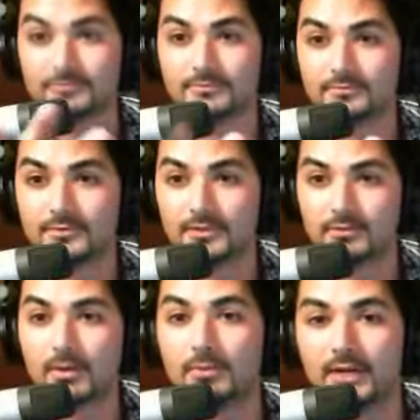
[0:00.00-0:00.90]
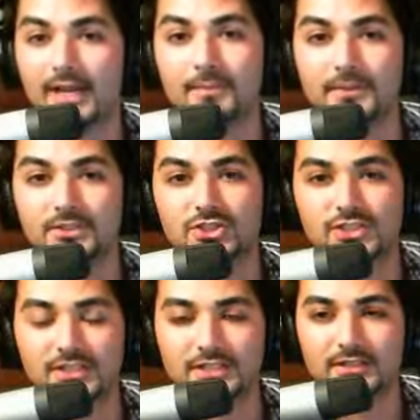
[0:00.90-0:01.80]
Yeah. Well, what happened?
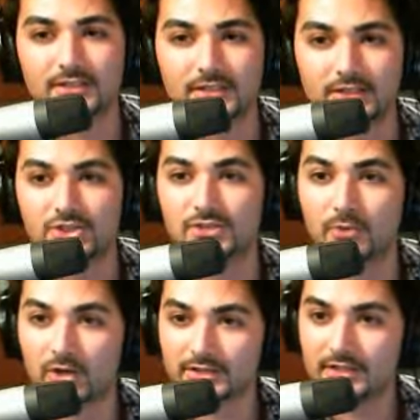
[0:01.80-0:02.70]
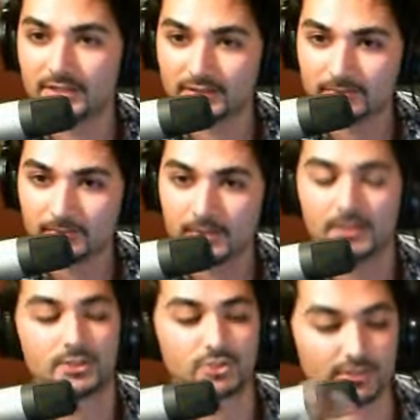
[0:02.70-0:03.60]
She walked in.
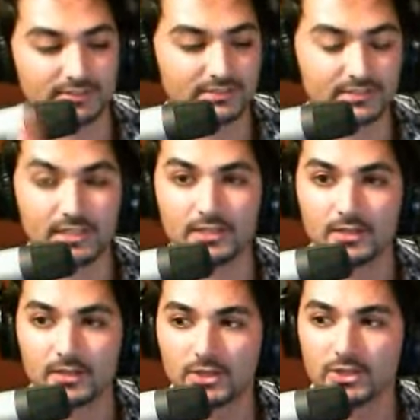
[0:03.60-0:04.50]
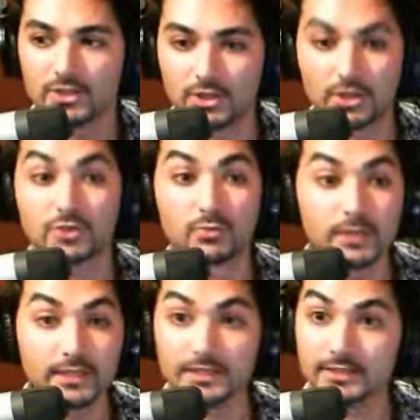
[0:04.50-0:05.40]
Chauncey said, "You look
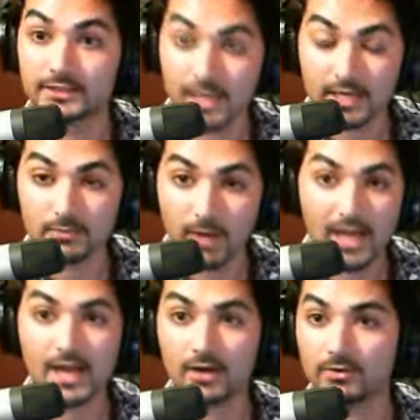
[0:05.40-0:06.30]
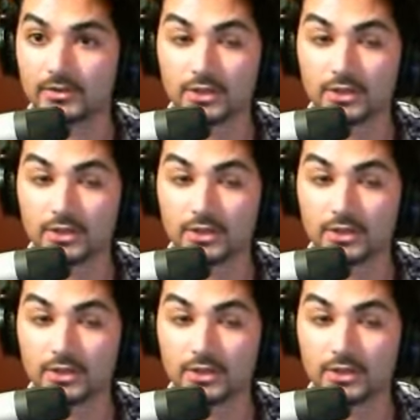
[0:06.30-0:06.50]
really thin. Wow.